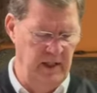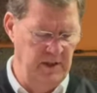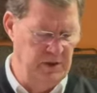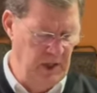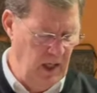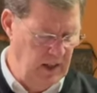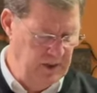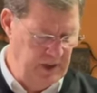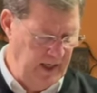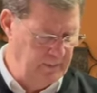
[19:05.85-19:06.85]
In John
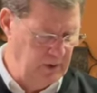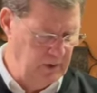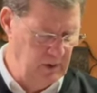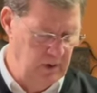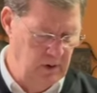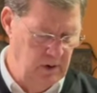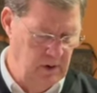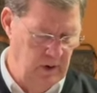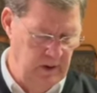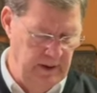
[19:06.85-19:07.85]
chapter,
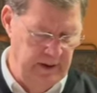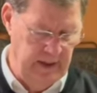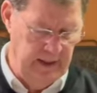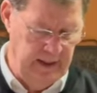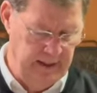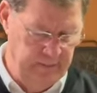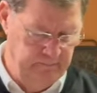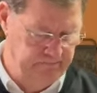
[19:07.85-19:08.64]
I've